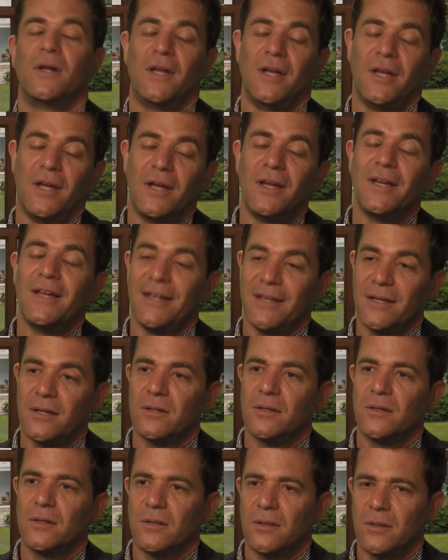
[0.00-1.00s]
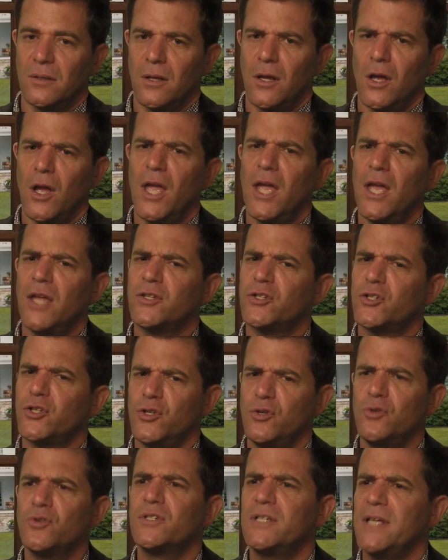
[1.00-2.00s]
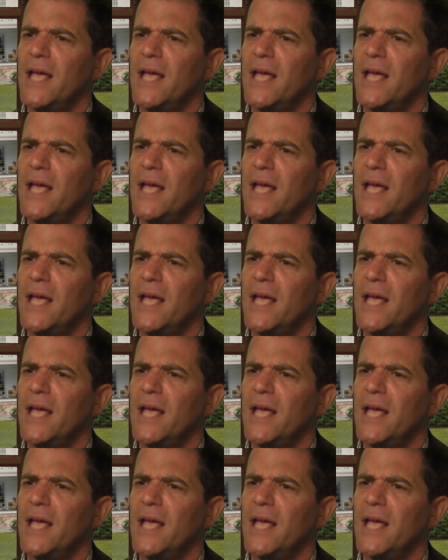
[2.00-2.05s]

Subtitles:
does it shape it a little bit different?